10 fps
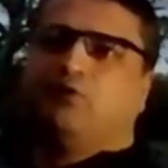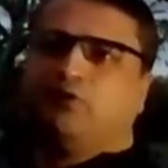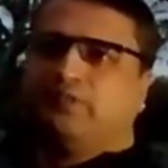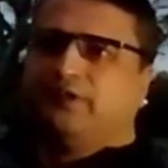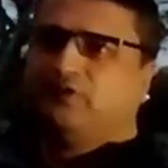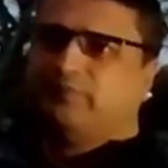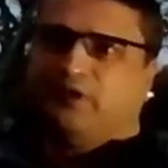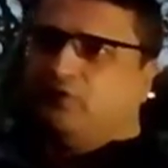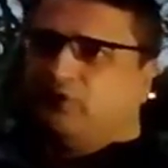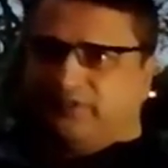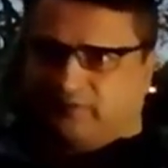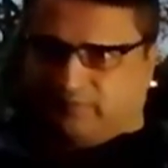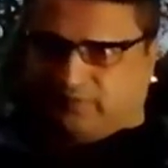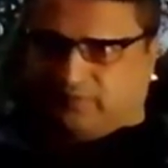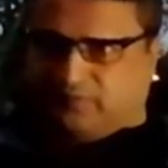all this but no what the
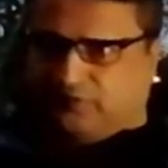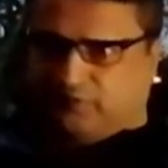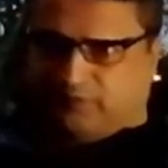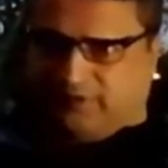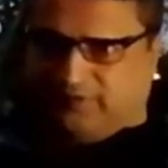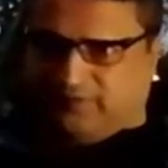what's the point